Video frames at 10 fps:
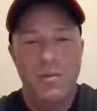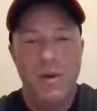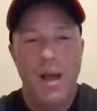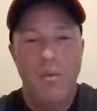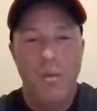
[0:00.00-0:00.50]
We're
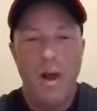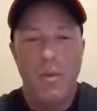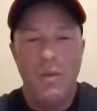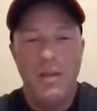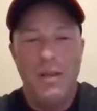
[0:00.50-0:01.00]
not
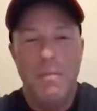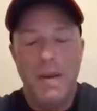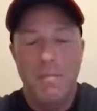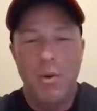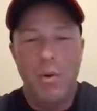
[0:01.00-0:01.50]
willing to
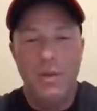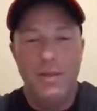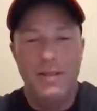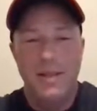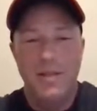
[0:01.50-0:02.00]
make bold
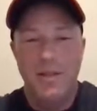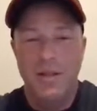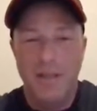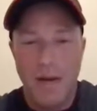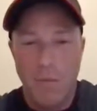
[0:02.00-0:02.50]

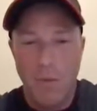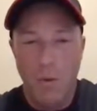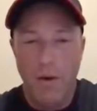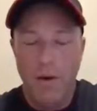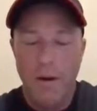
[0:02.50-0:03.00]
decisions
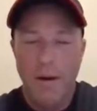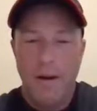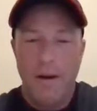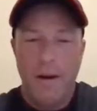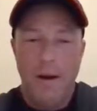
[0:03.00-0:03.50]
anymore.
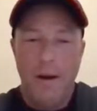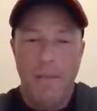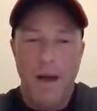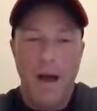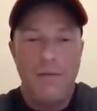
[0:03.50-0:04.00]

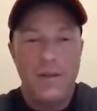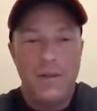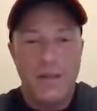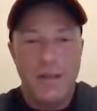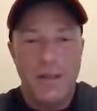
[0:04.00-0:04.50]

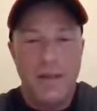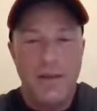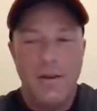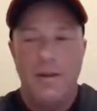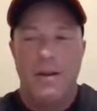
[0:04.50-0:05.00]
Obviously,
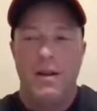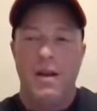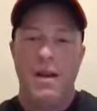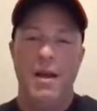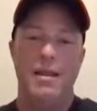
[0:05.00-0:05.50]

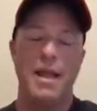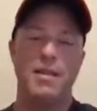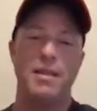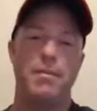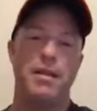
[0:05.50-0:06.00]

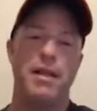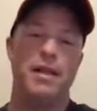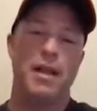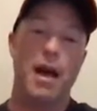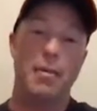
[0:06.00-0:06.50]
that's something that
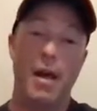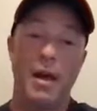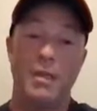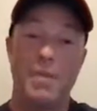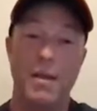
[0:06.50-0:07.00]
the Commandant
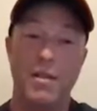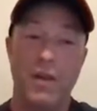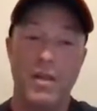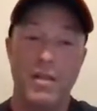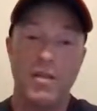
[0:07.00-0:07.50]
expects of
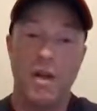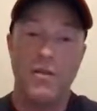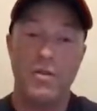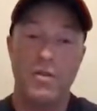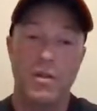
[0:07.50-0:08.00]
us as
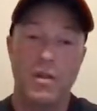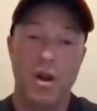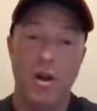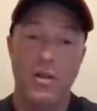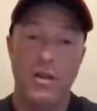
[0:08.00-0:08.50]
officers in
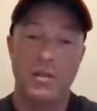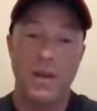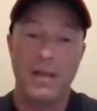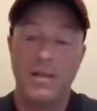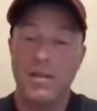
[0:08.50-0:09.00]
charge,
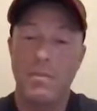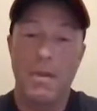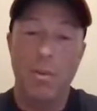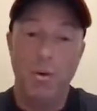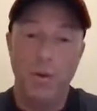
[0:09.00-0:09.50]
expects us to
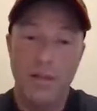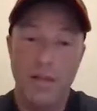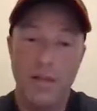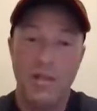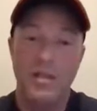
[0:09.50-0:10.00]
make bold
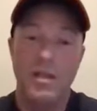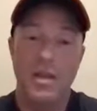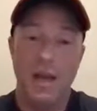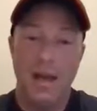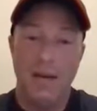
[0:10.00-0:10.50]
decisions
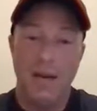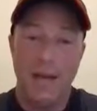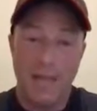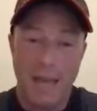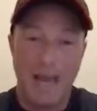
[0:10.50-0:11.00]

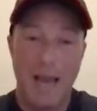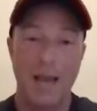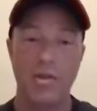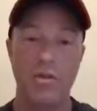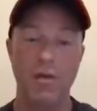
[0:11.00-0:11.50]
and take
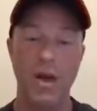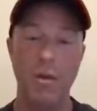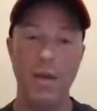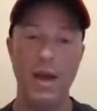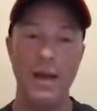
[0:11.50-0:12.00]
action right
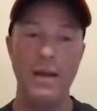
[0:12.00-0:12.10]
away.